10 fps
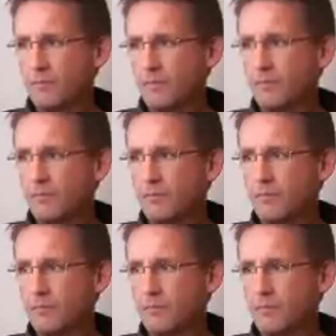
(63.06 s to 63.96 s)

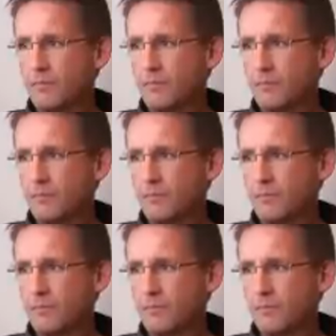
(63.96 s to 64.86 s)

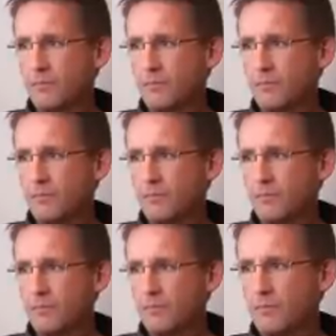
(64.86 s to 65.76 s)

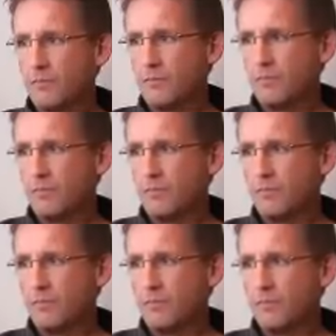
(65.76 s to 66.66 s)

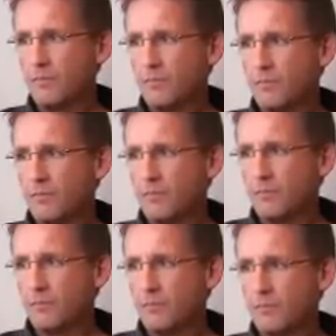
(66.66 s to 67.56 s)

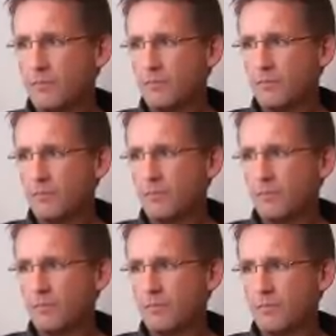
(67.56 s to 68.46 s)
This person isn't speaking.